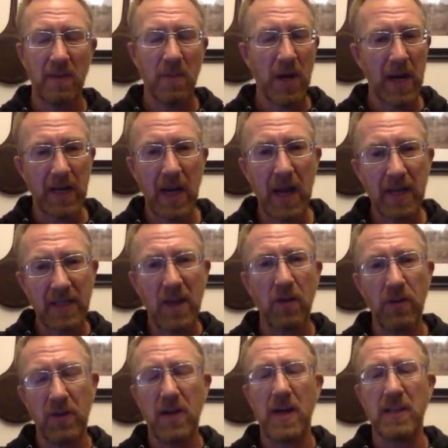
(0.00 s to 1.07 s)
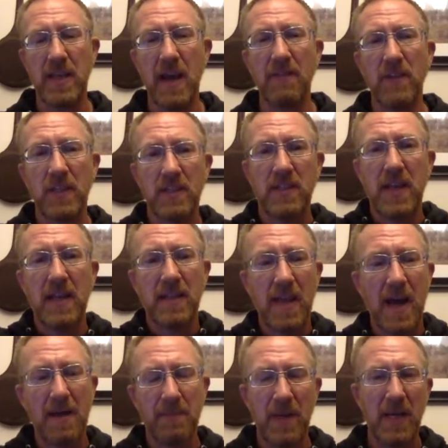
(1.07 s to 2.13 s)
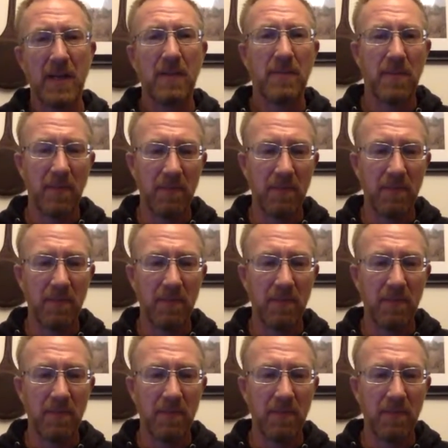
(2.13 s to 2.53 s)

But I got to tell you guys, having said that, man,